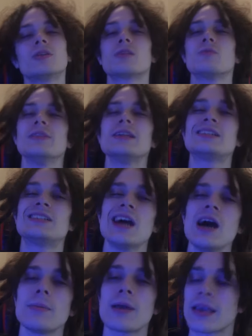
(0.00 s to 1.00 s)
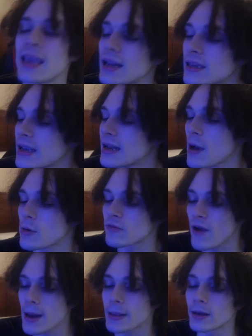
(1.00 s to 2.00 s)
because when this job kicked in, I was
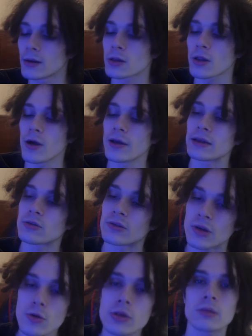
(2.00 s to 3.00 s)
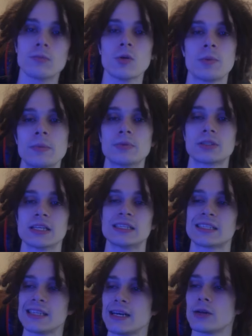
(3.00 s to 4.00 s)
finally going to start introducing more people to the
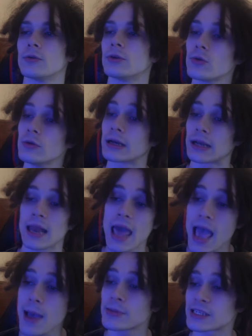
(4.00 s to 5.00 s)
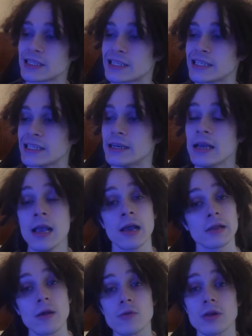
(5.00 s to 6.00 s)
channel and doing collabs and shit.
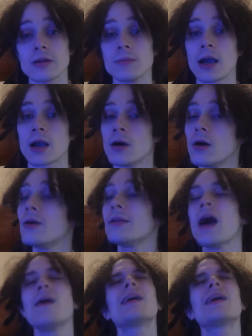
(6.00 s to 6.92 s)
Because I was going to get my car, now